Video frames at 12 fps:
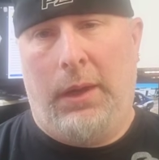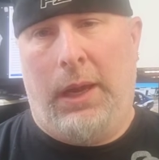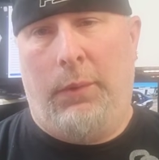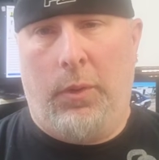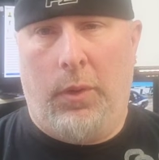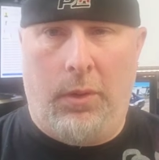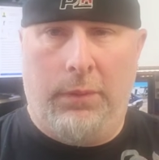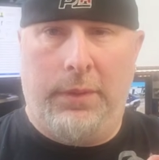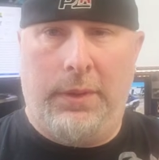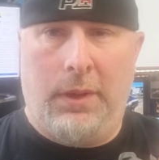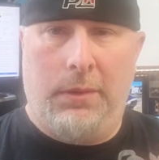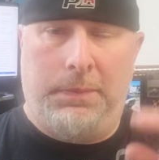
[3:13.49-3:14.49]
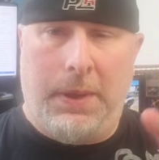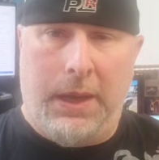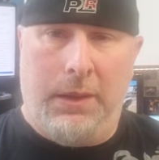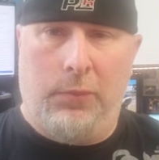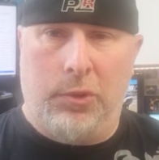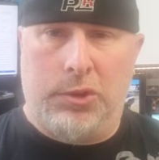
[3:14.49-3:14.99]
and we'll go over to the other
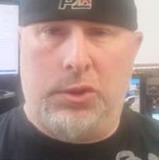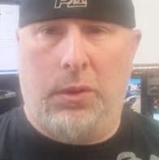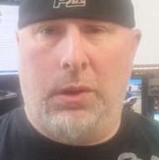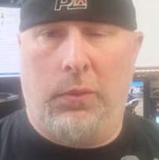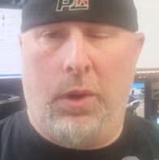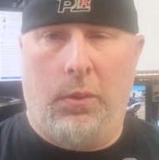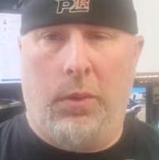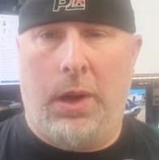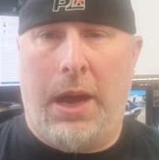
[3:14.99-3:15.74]
bay and we'll show you where we're